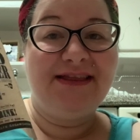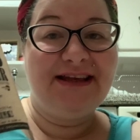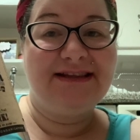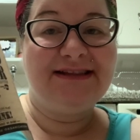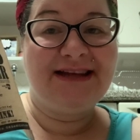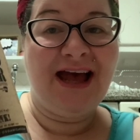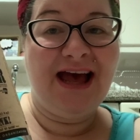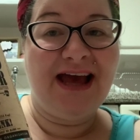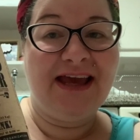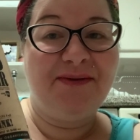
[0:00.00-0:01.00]
this
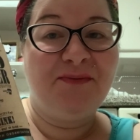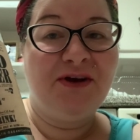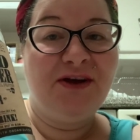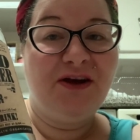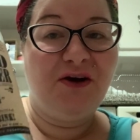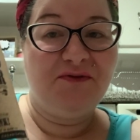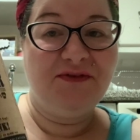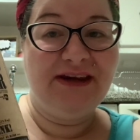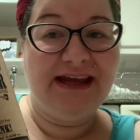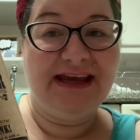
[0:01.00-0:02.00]
time of
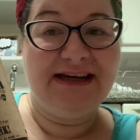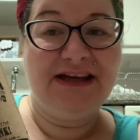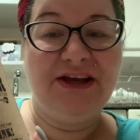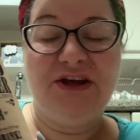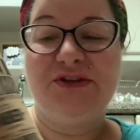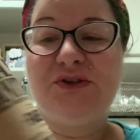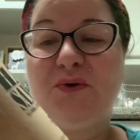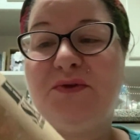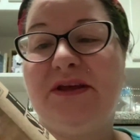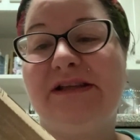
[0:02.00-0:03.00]
need.
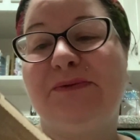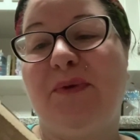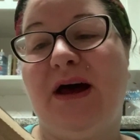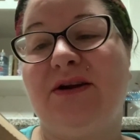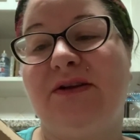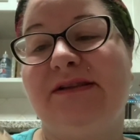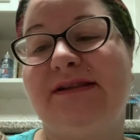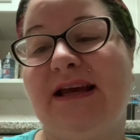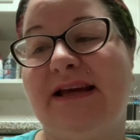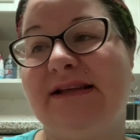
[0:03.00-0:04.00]
So this bottle
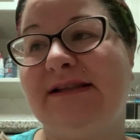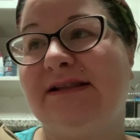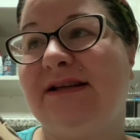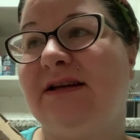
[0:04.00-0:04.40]
says